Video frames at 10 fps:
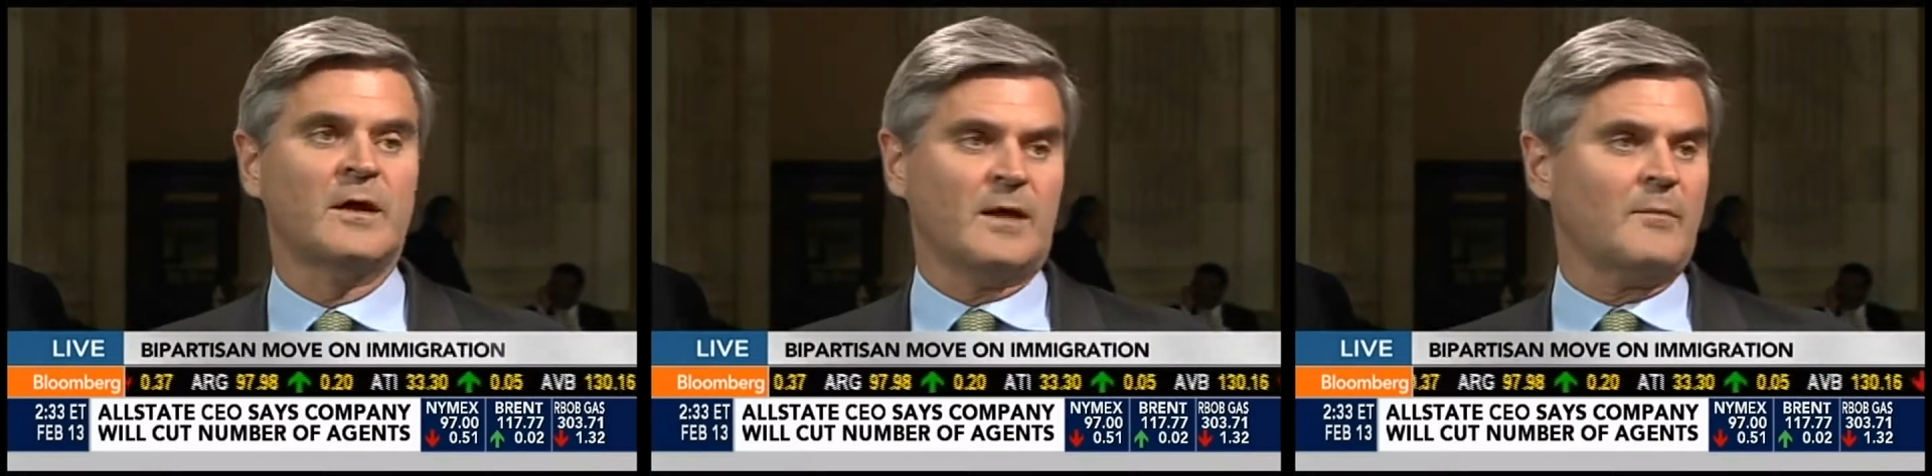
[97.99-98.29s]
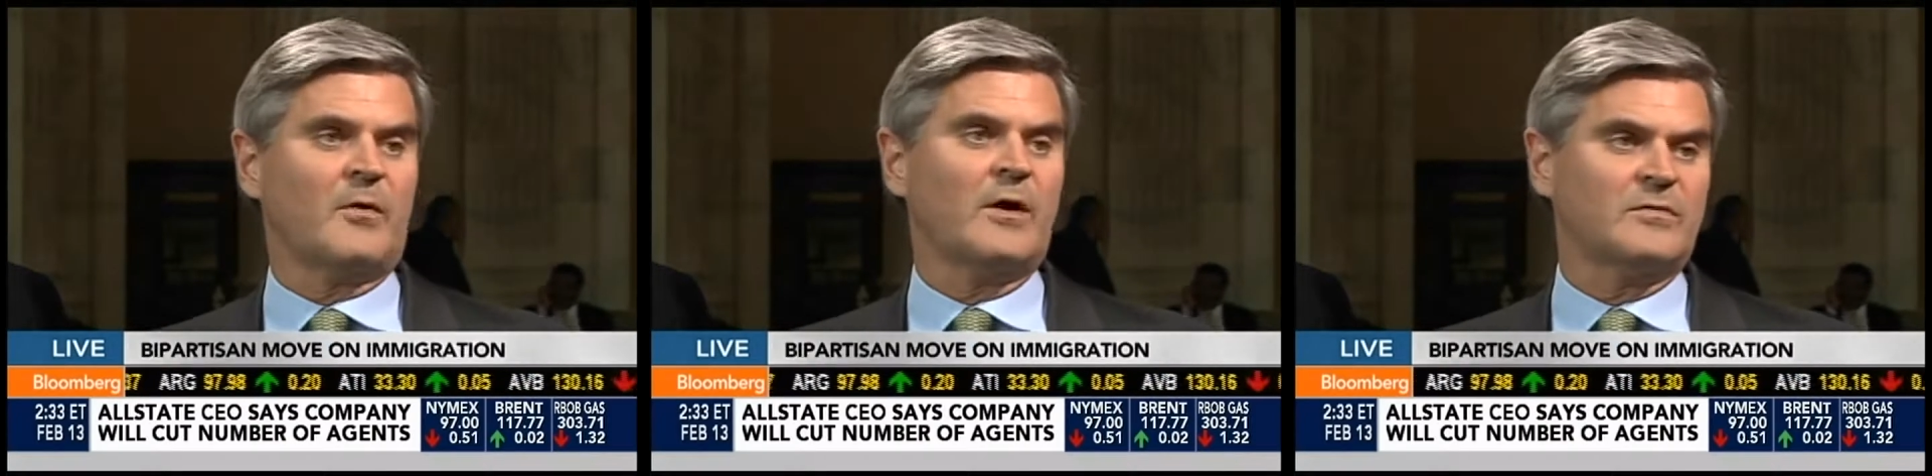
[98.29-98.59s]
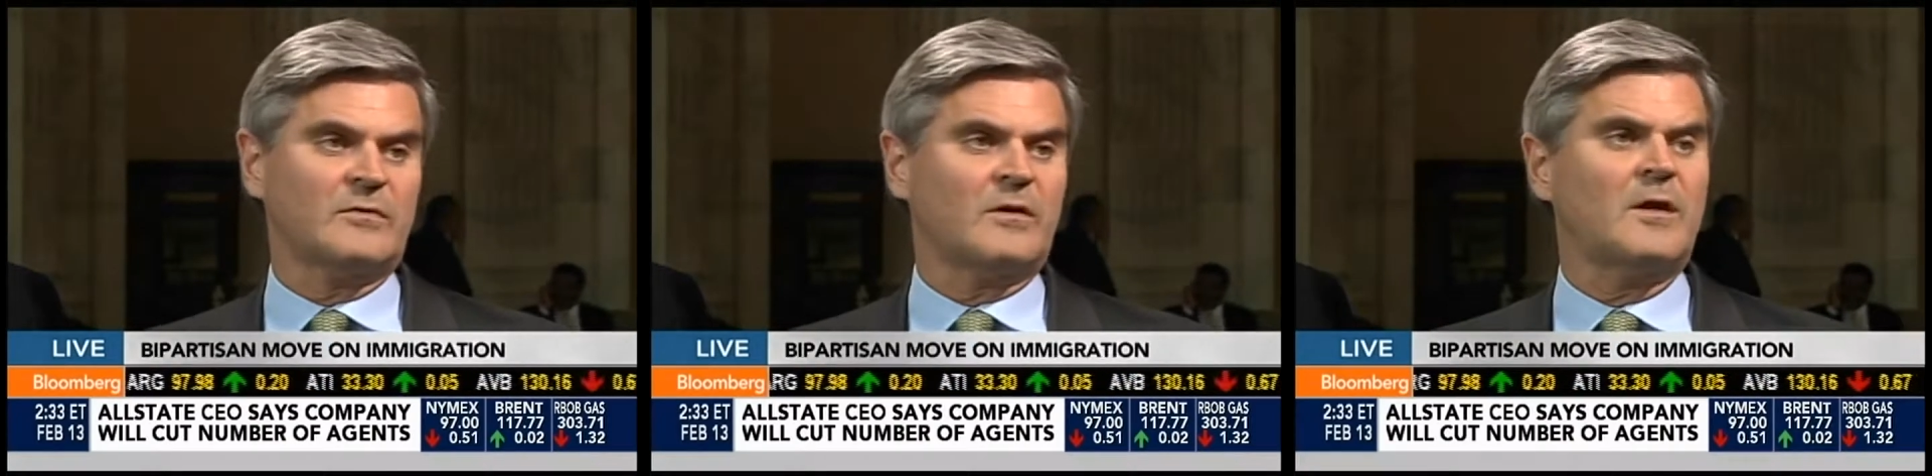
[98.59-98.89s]

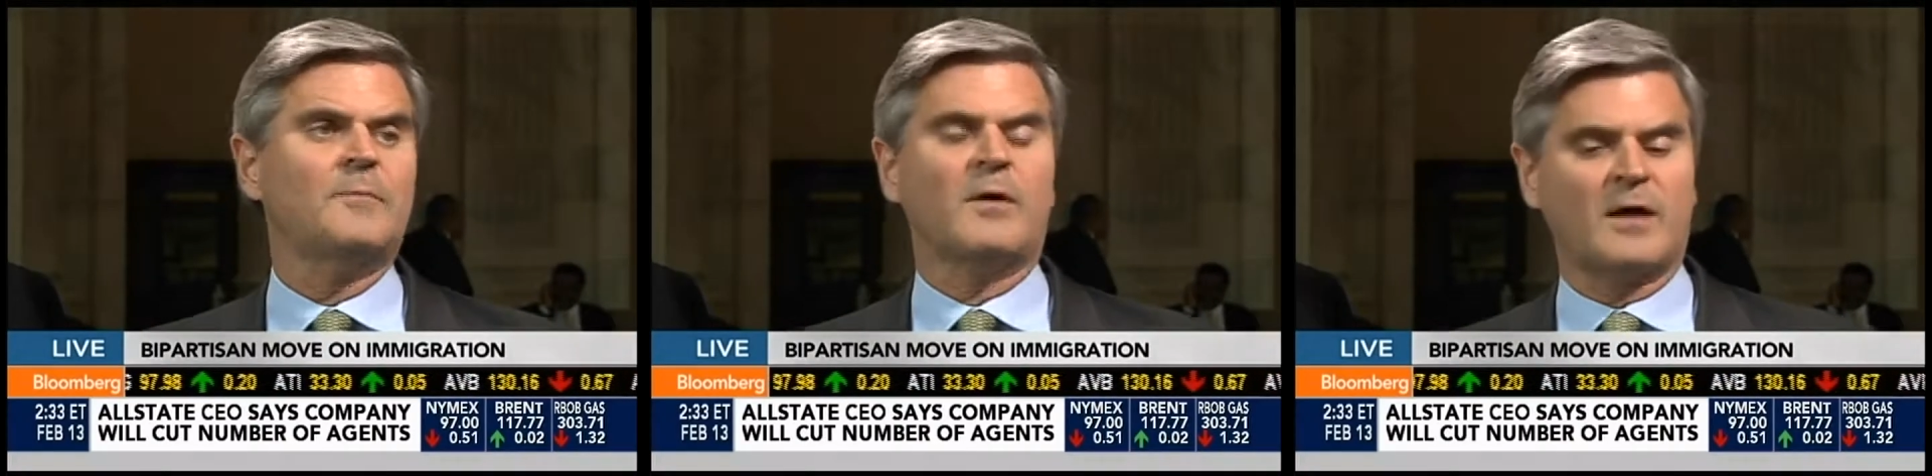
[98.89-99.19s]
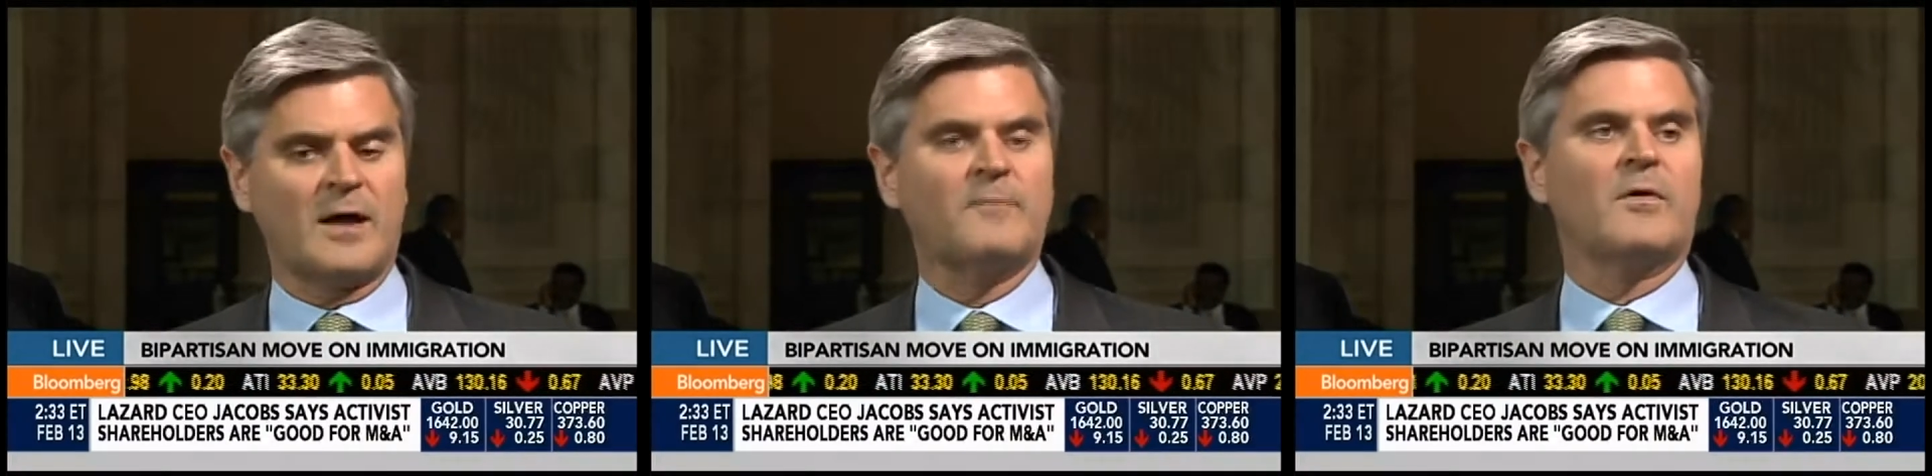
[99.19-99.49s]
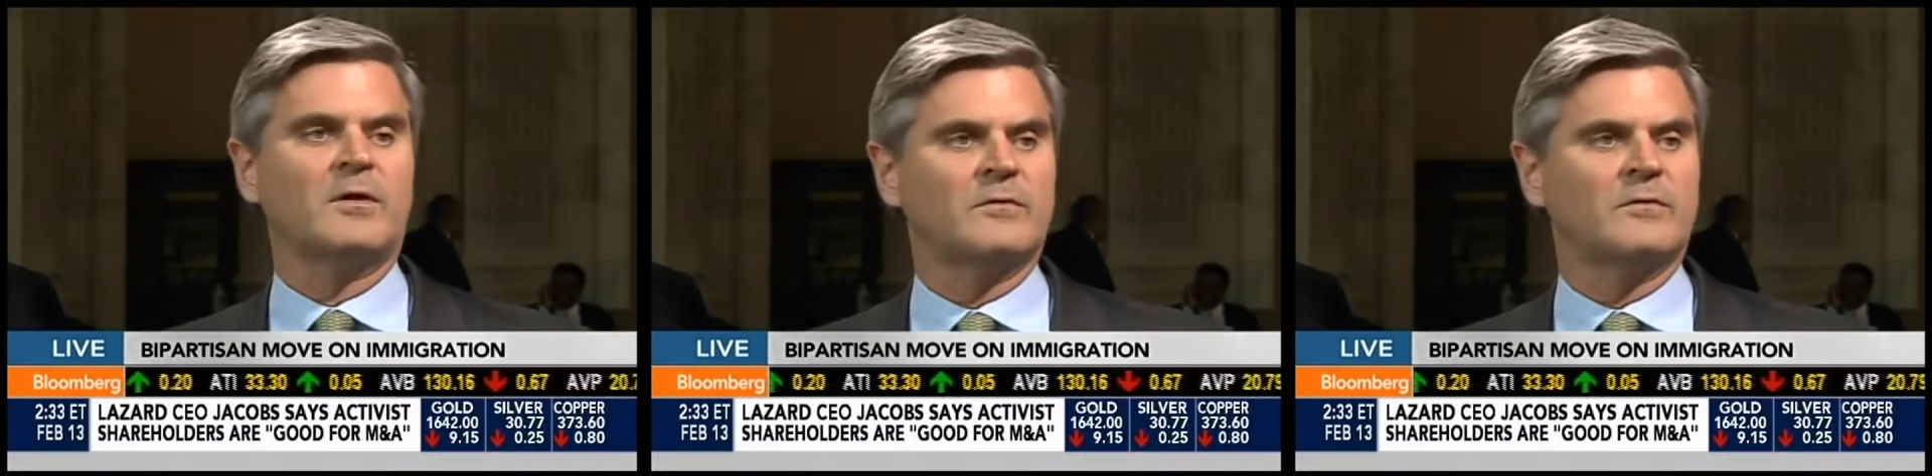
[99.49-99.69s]
Immigration is a key component.